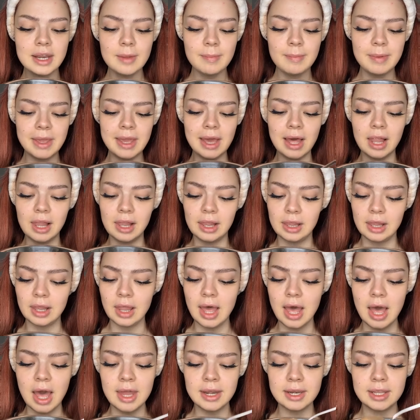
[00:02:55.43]
It is gonna be
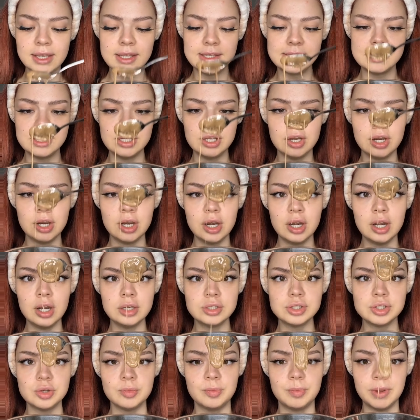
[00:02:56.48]
a lot
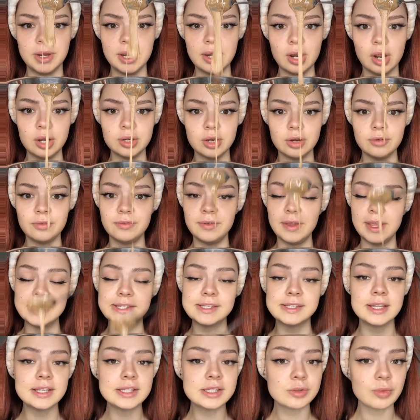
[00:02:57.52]
easier to put it on
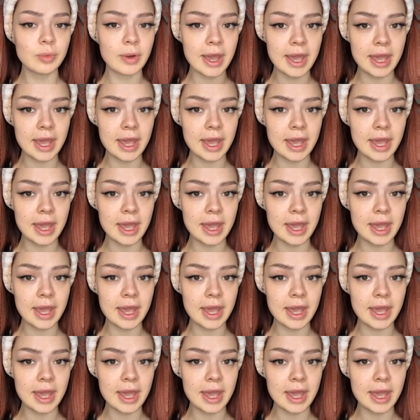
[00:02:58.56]
your face